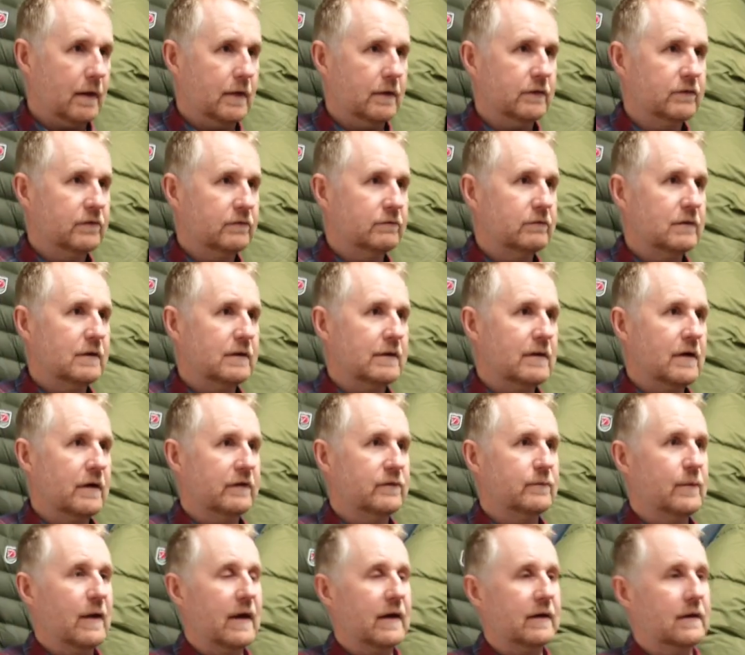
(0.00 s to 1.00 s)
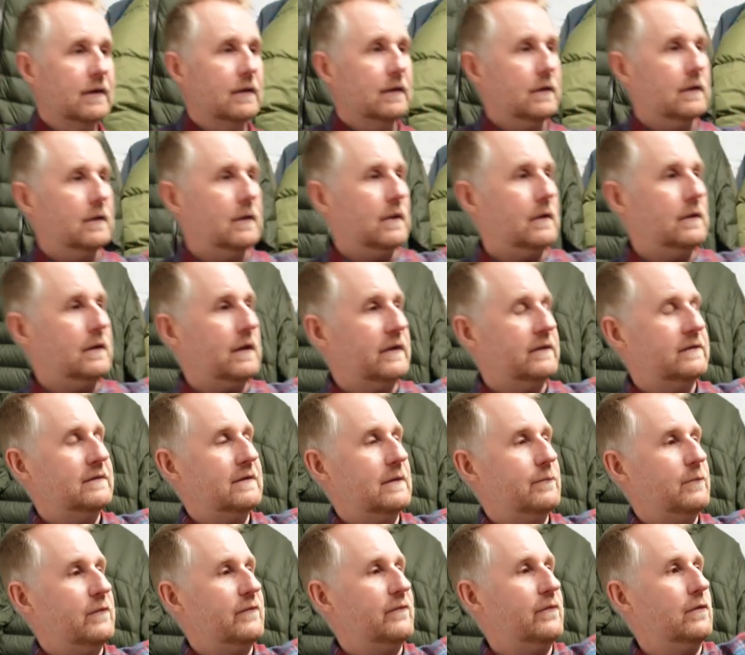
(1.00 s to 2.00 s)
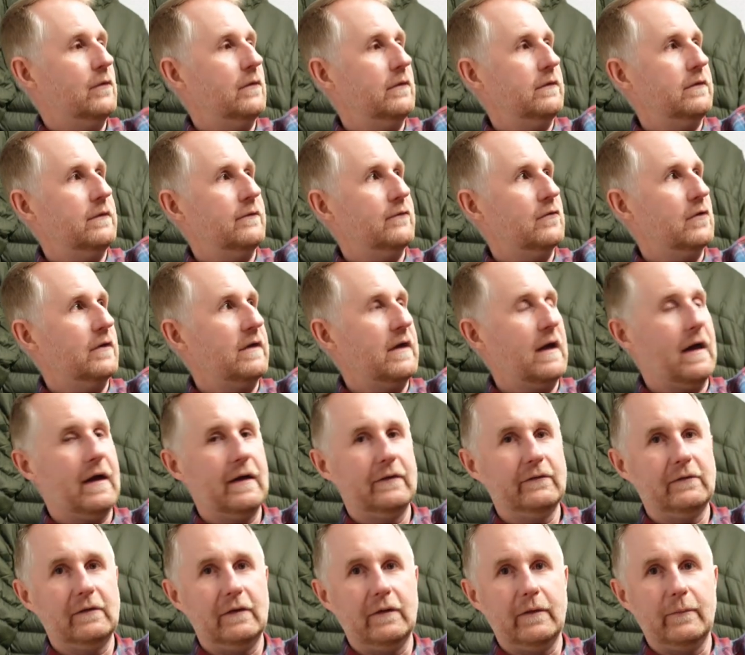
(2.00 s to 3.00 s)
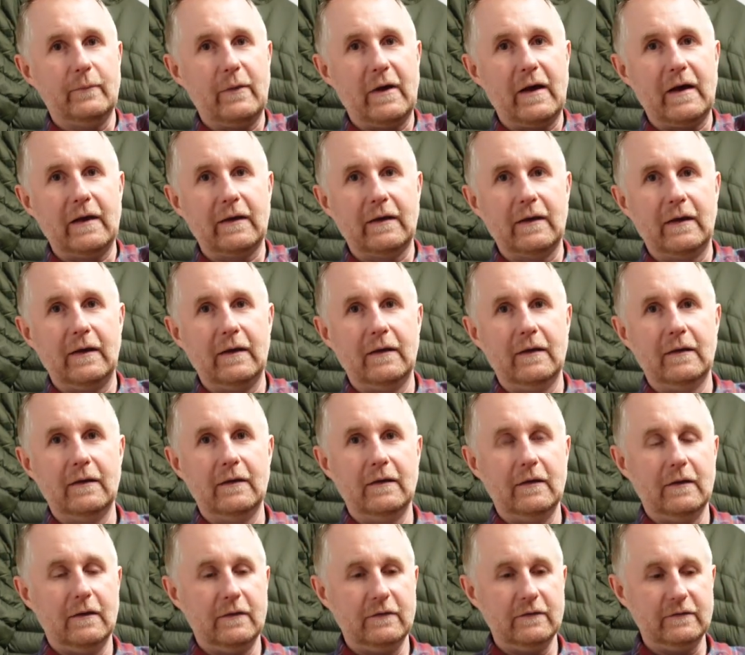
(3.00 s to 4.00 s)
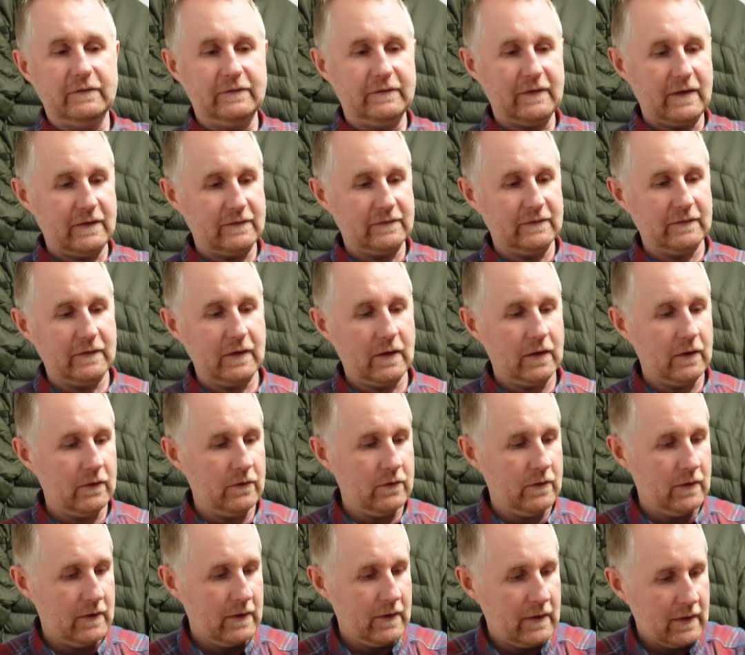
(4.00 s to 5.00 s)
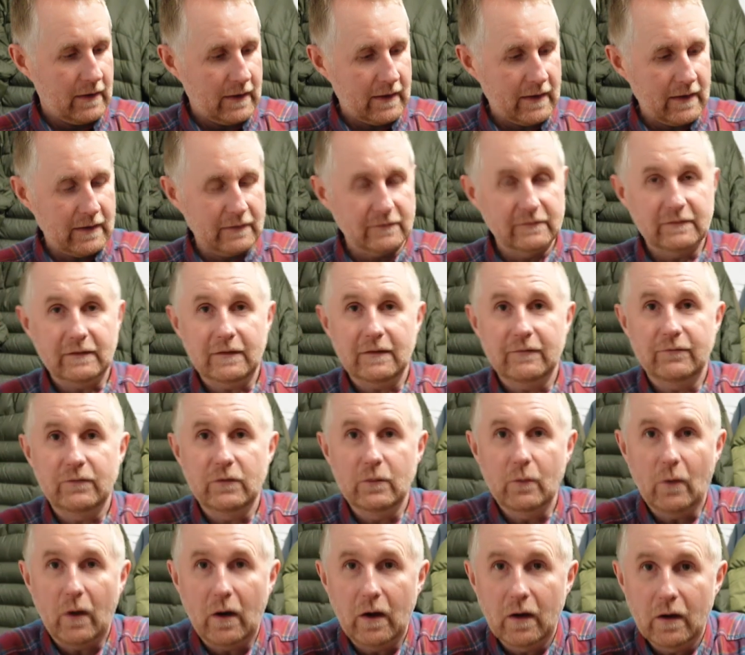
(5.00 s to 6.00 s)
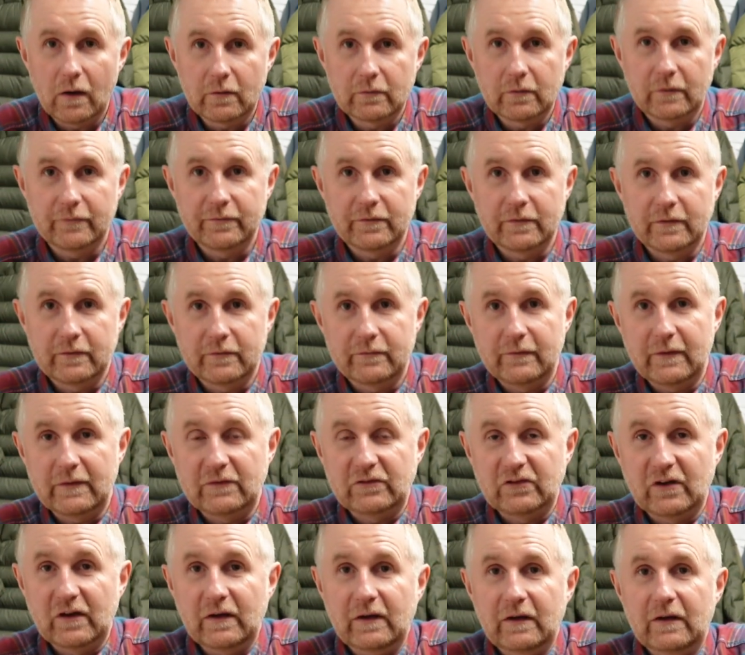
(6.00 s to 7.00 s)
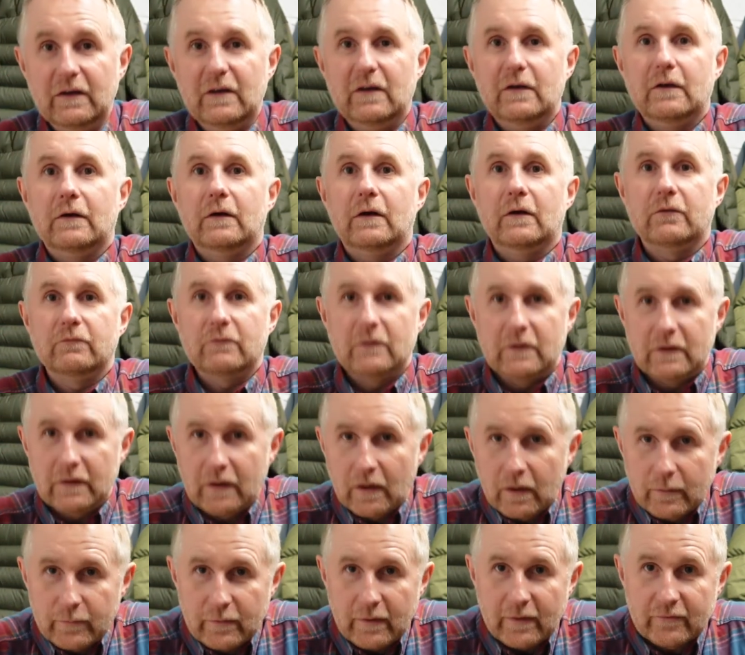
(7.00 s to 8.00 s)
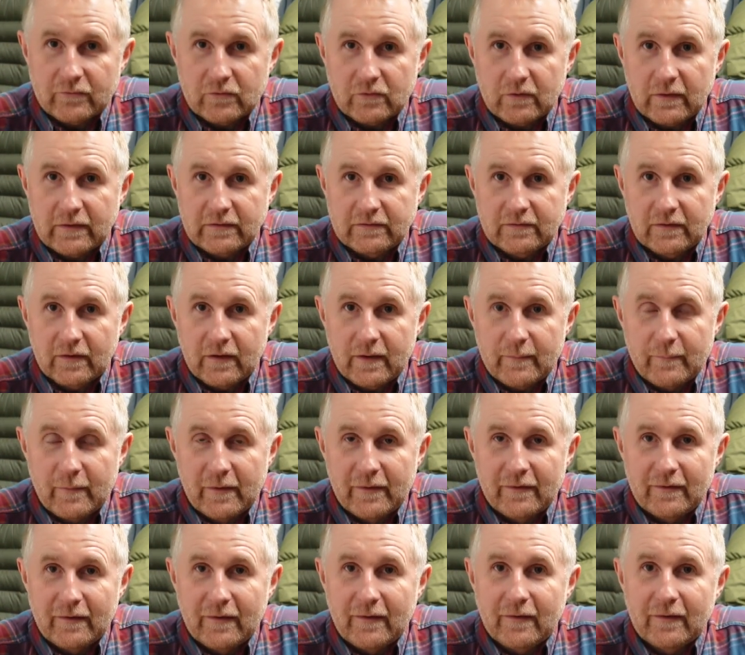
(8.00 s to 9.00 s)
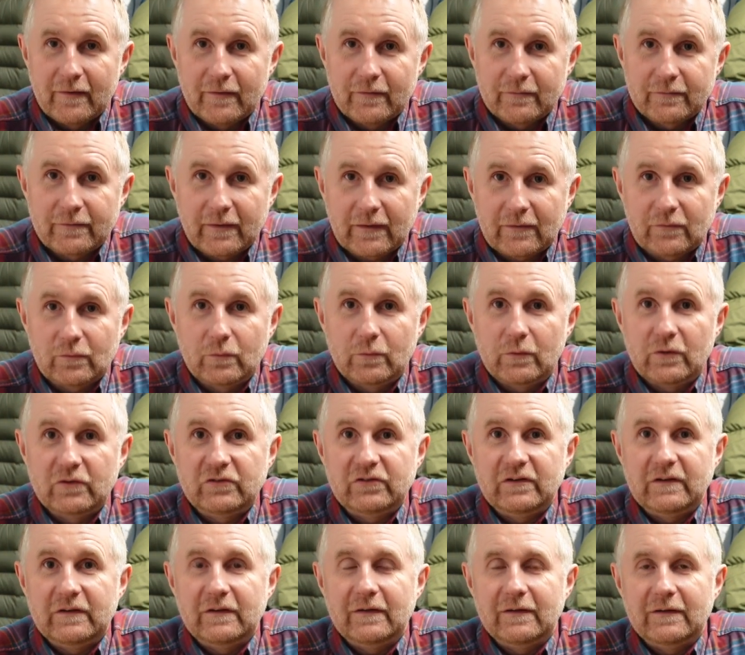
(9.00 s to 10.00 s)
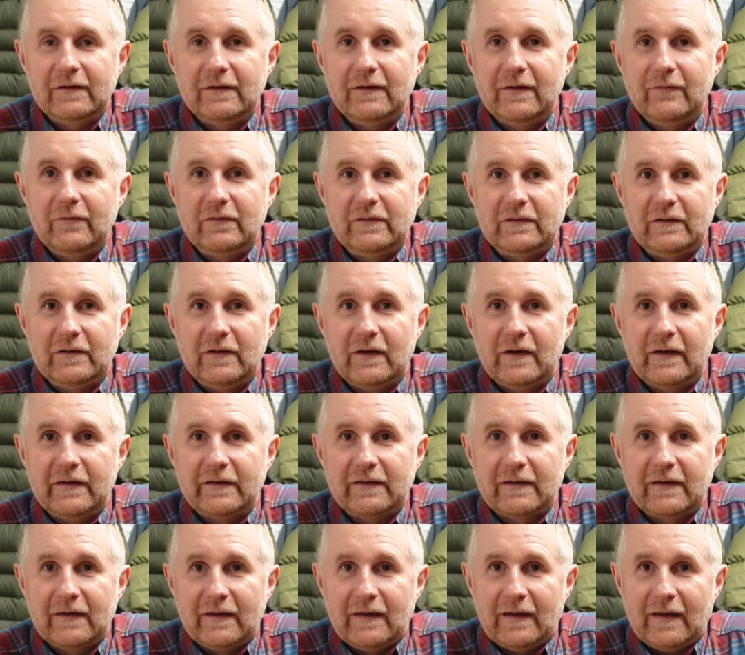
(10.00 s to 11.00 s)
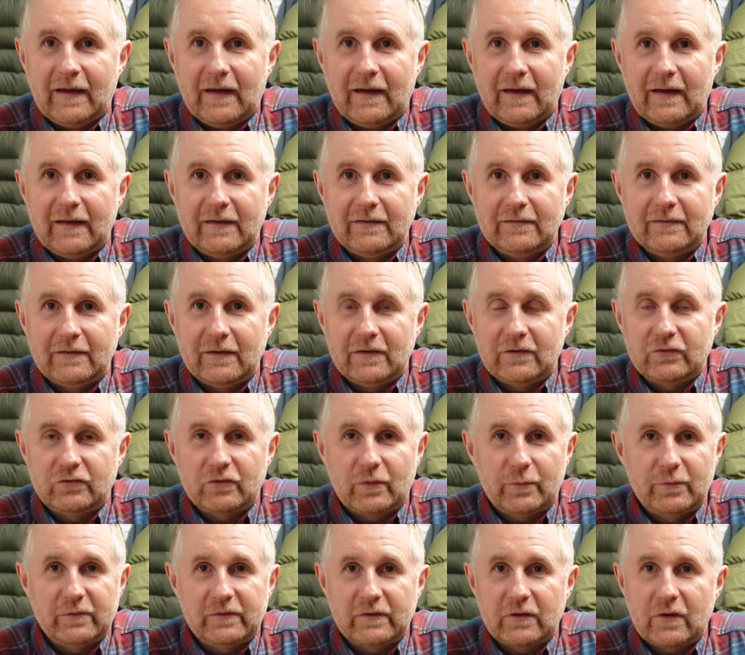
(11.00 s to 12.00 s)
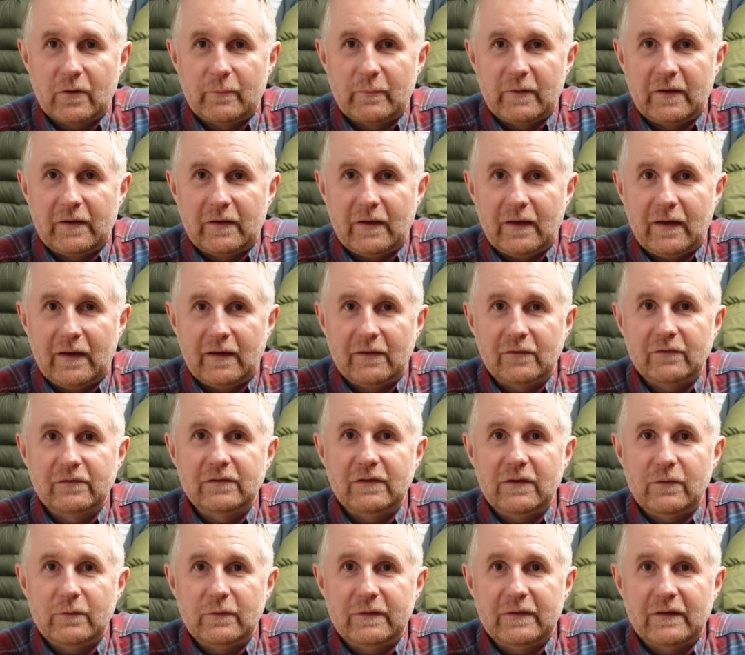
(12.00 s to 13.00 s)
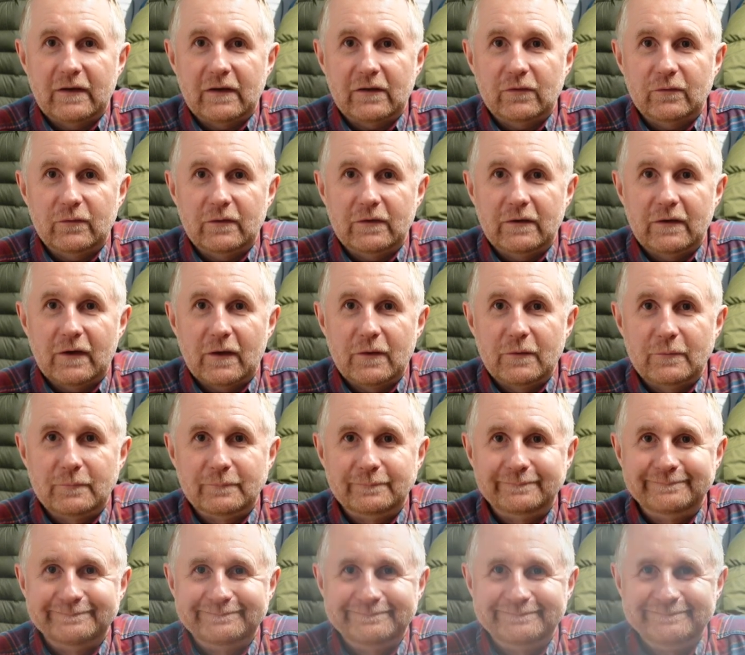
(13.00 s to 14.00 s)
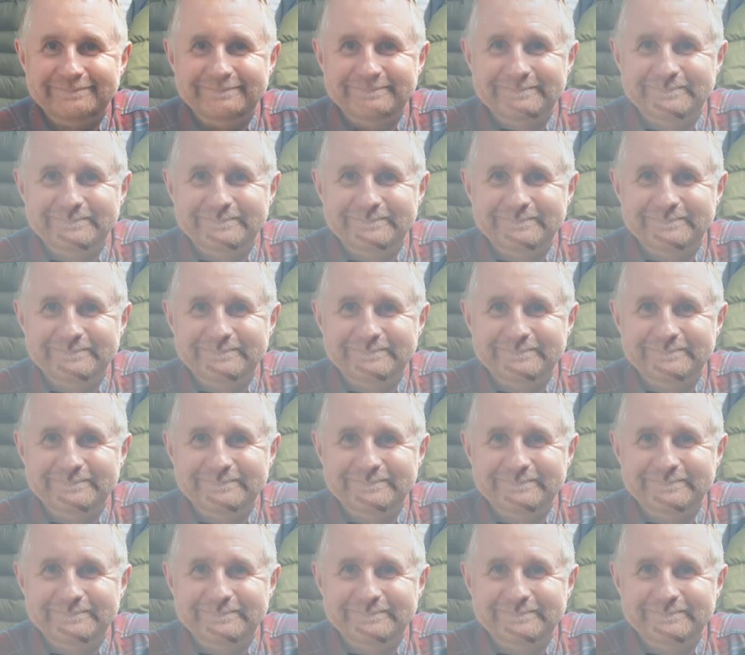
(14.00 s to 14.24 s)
it's a really nice bag. Like I said before, you've got your handle at the back, you're set to go, and if you are off an adventure, I really hope you have a great time. Thanks for watching. Give us a like and drop us a comment, and I'll see you in the next video.